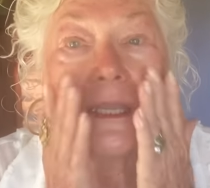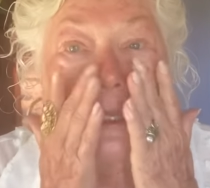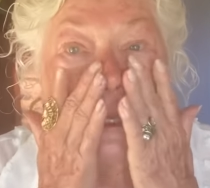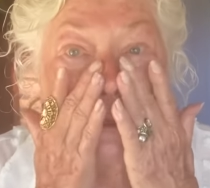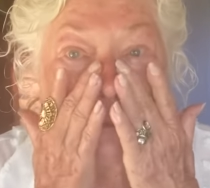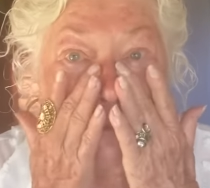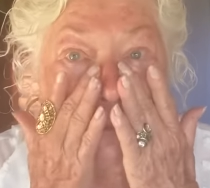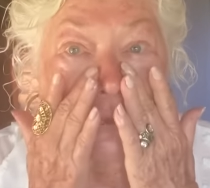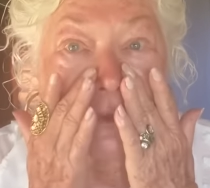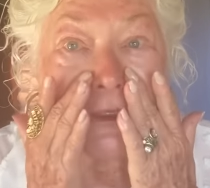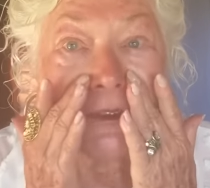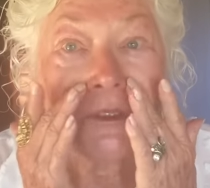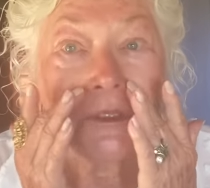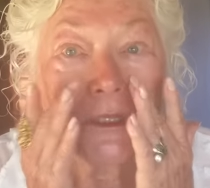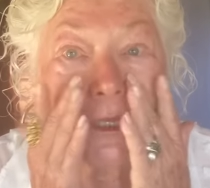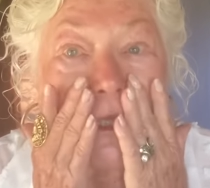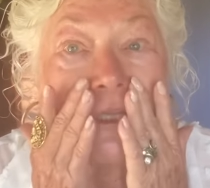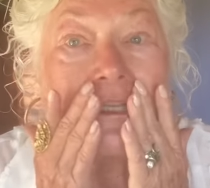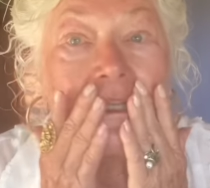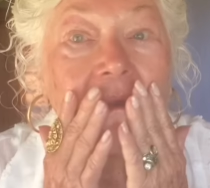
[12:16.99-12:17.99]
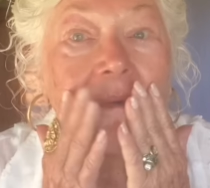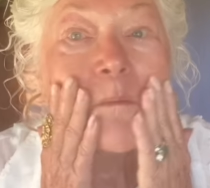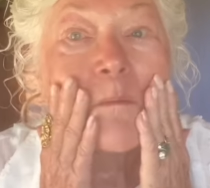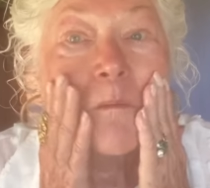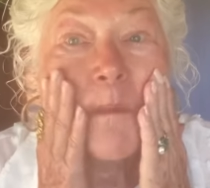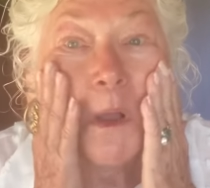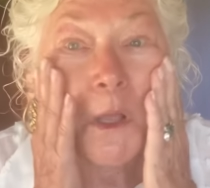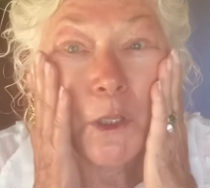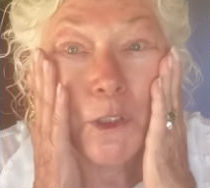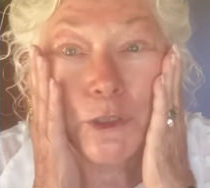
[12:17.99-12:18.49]
It will
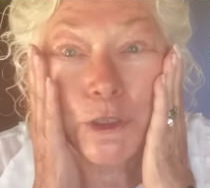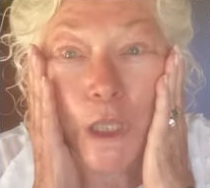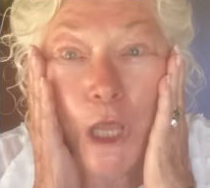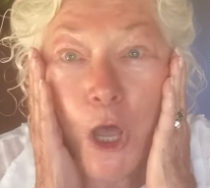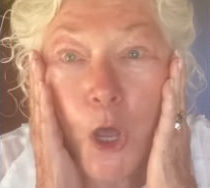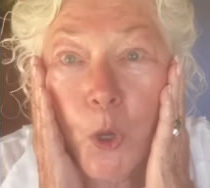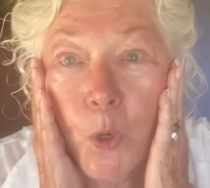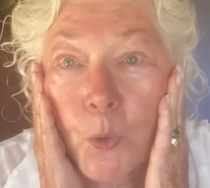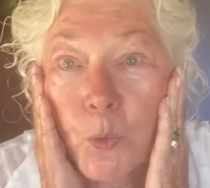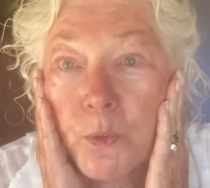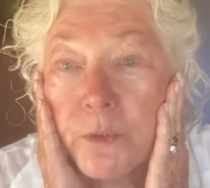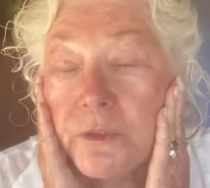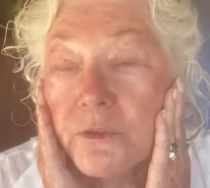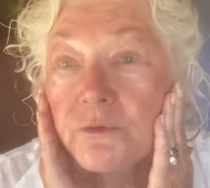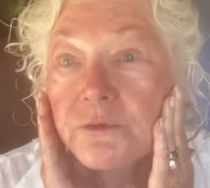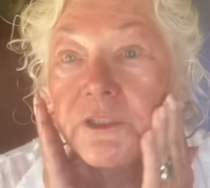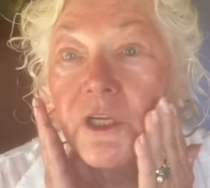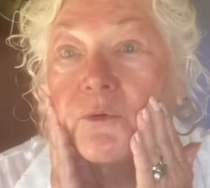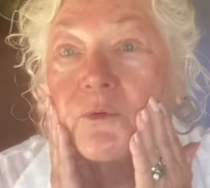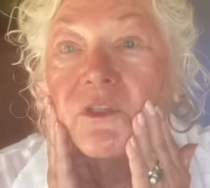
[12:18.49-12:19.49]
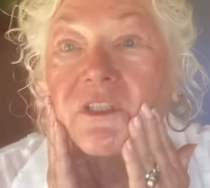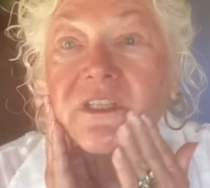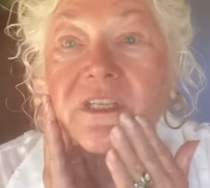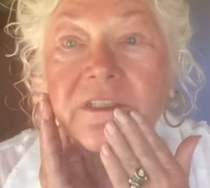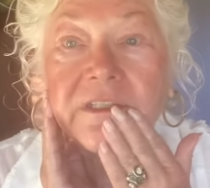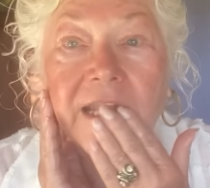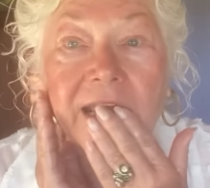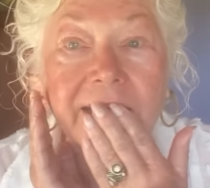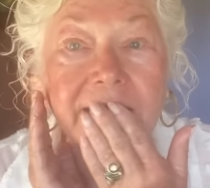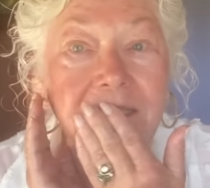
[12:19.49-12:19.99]
glow. You'll notice a
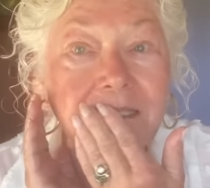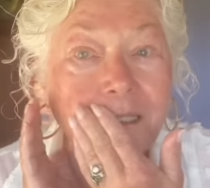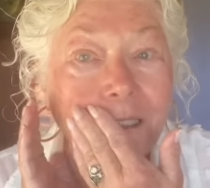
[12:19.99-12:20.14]
nice